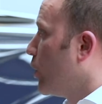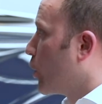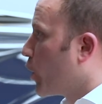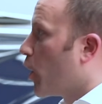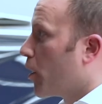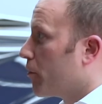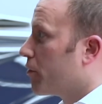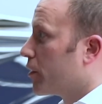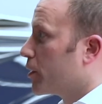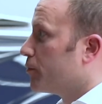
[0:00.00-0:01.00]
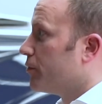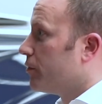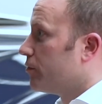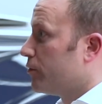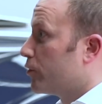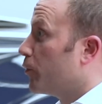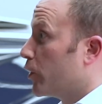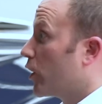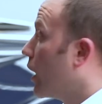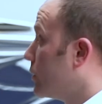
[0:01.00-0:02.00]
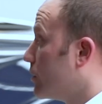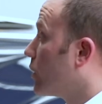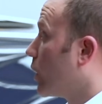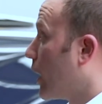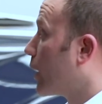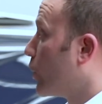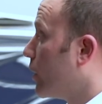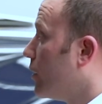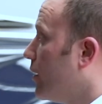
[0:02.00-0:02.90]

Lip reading: a car from your guys' collection.